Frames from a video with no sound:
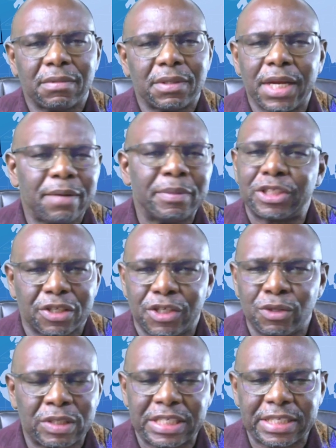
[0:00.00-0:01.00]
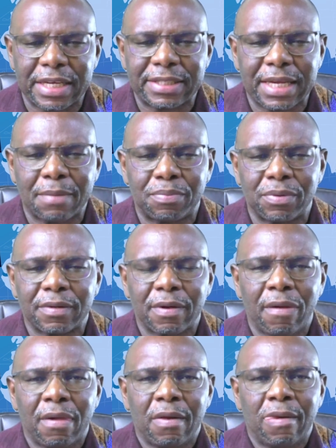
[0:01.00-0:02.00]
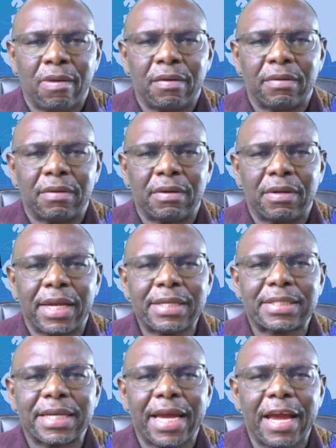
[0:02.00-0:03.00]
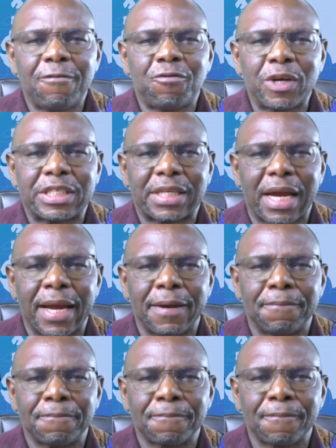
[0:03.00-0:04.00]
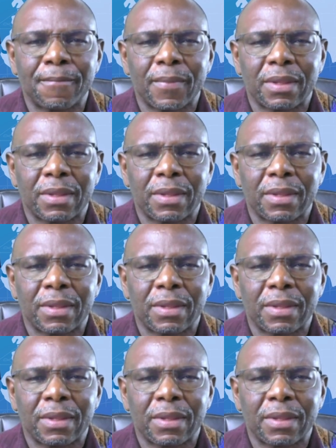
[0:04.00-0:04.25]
let me just use this example. Let's say every time